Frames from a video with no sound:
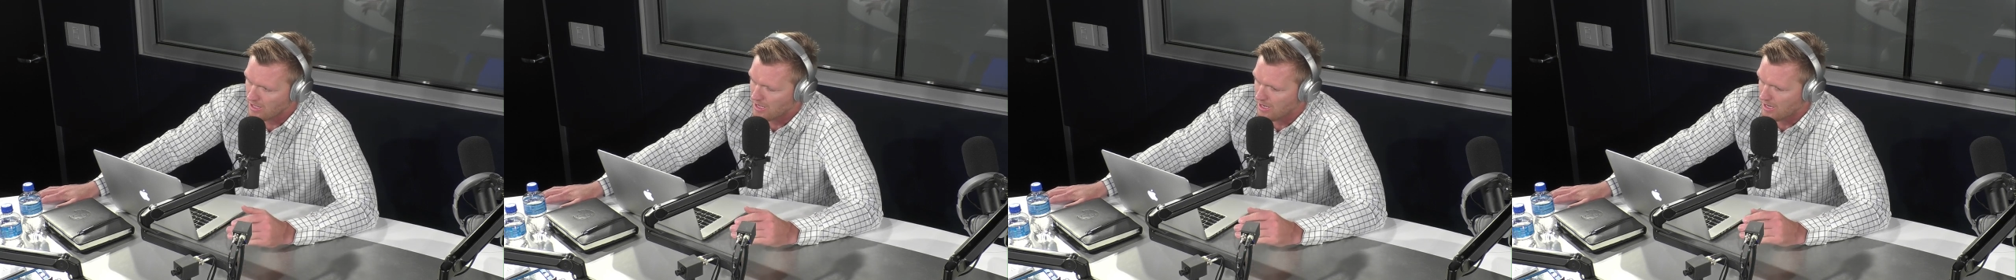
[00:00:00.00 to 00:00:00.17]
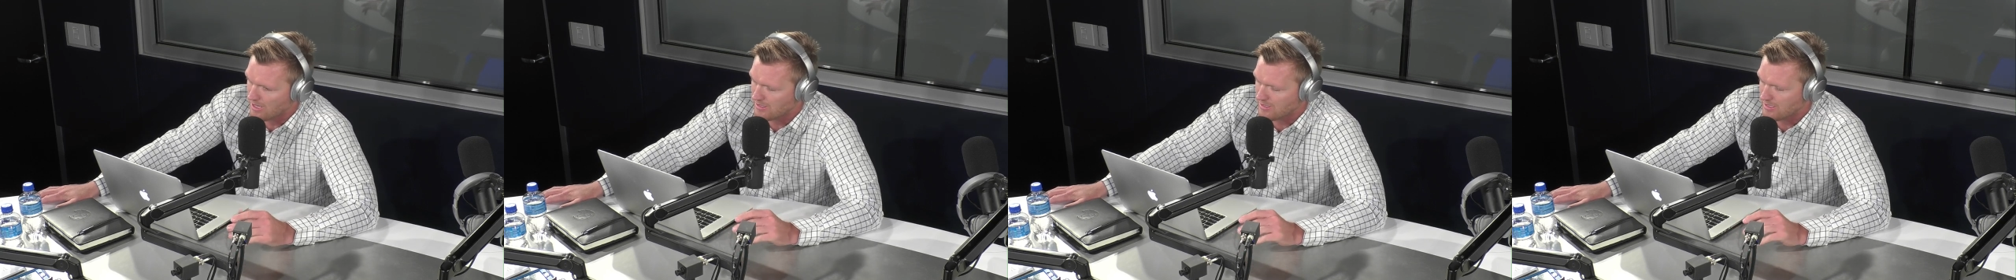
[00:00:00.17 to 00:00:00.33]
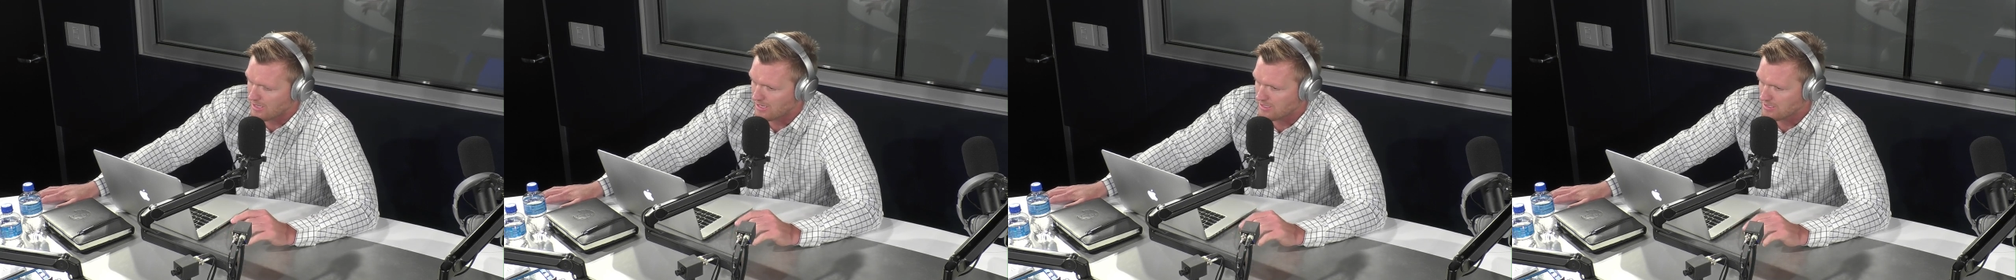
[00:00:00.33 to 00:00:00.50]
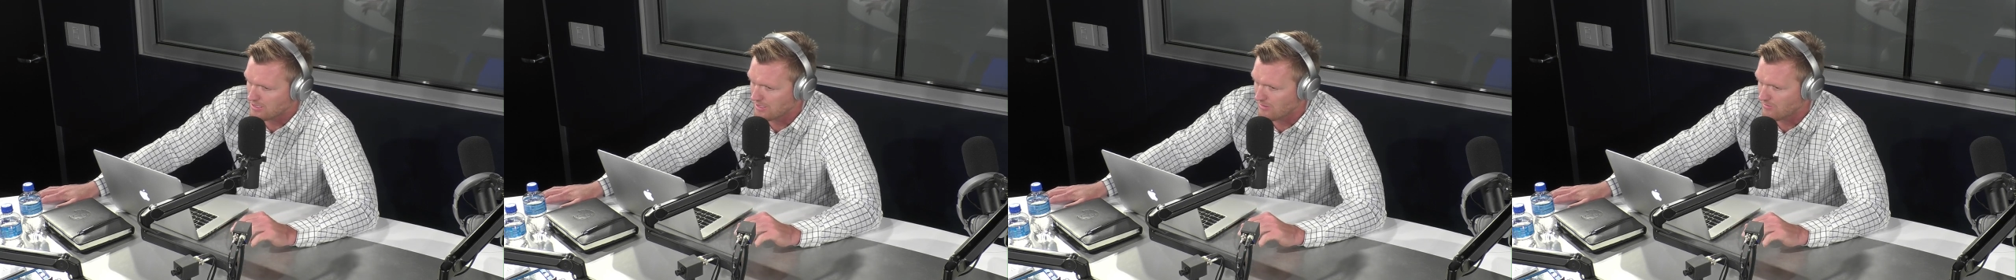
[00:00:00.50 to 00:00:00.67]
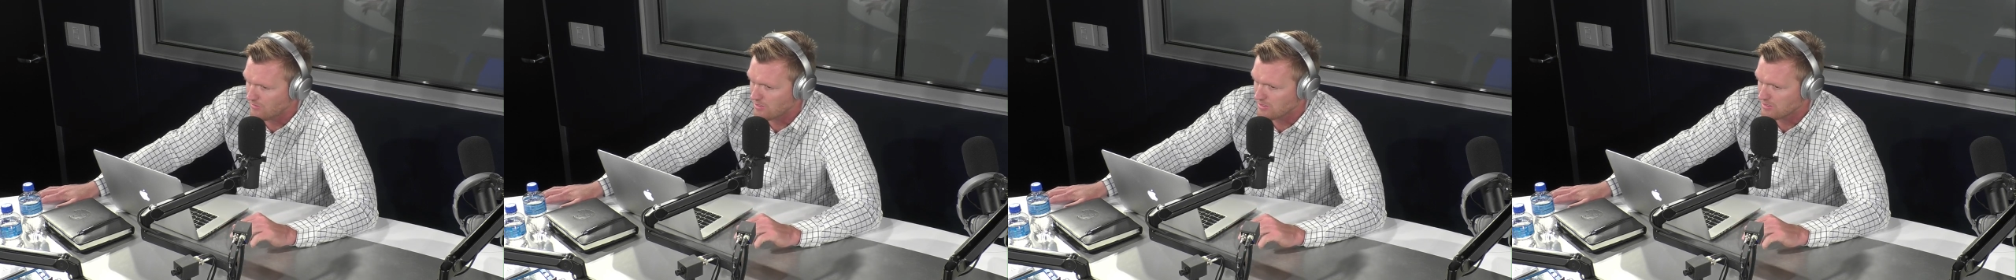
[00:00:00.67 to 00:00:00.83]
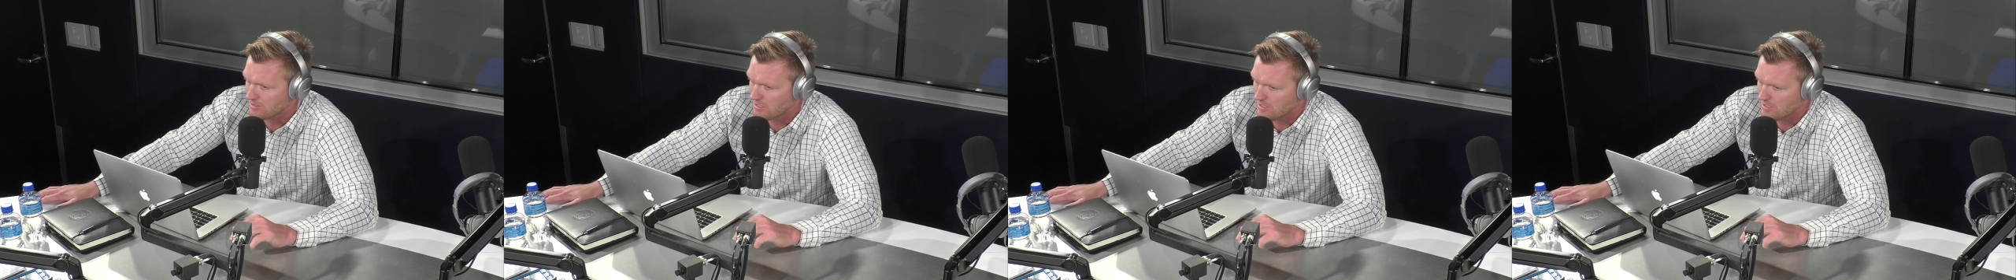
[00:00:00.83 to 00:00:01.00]
and the
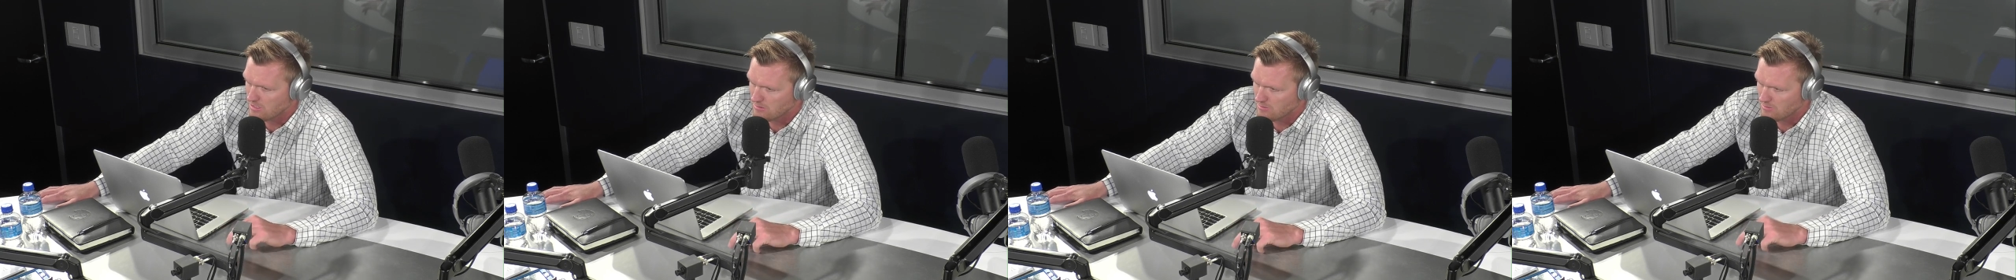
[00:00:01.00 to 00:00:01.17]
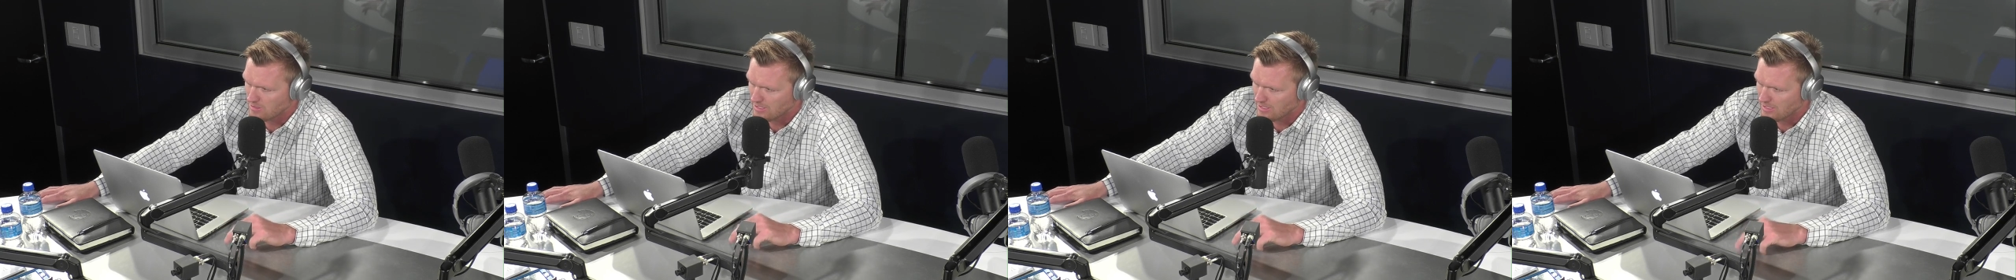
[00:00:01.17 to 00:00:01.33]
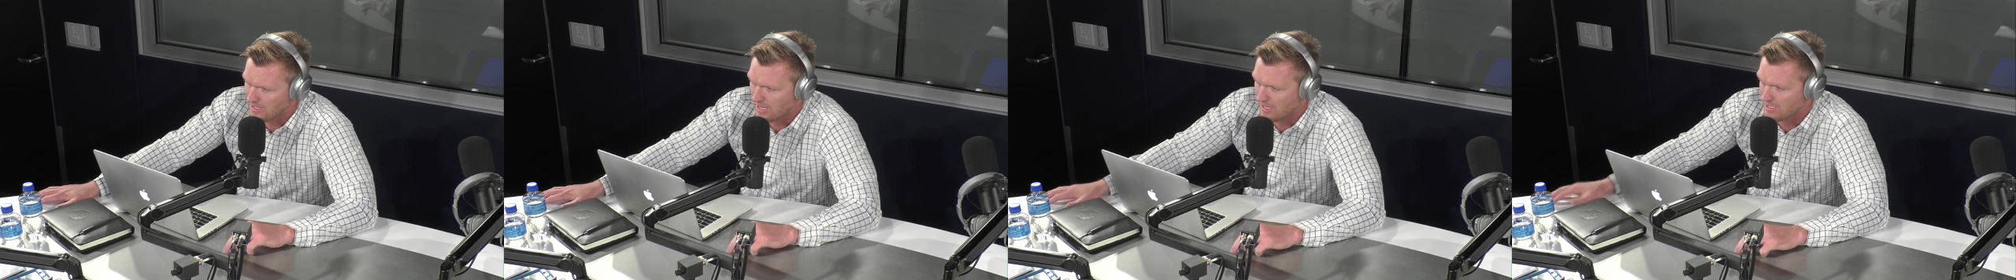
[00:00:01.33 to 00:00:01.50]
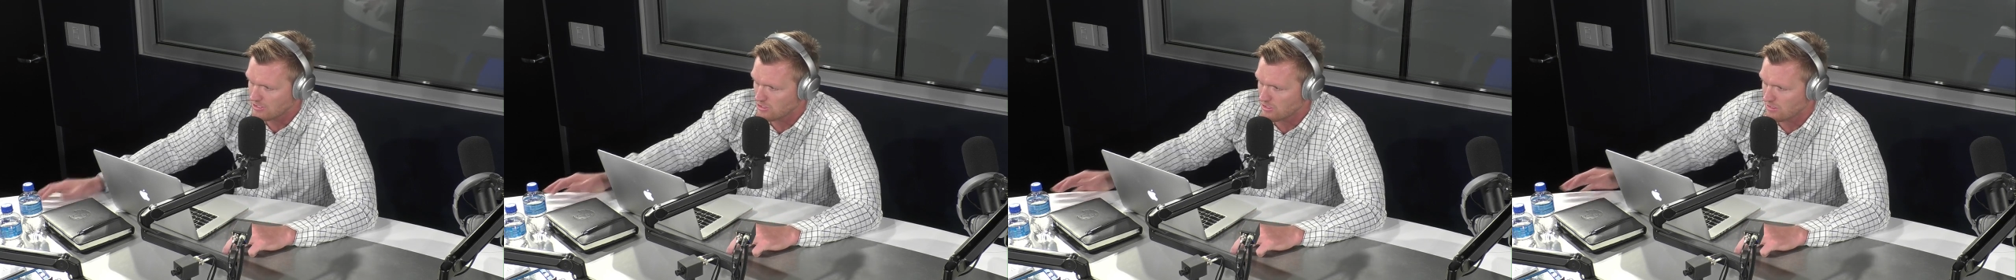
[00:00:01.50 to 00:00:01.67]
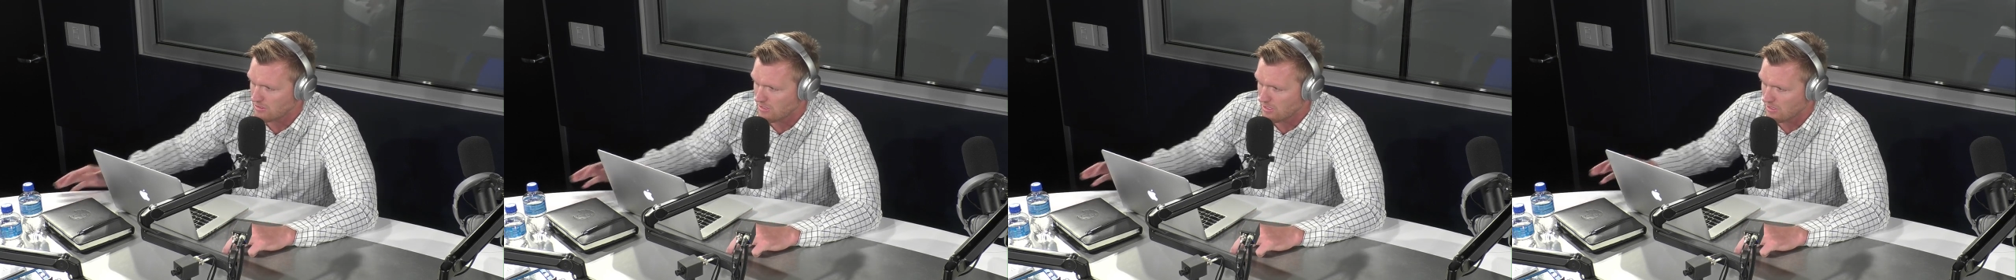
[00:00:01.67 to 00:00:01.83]
activities that you engage in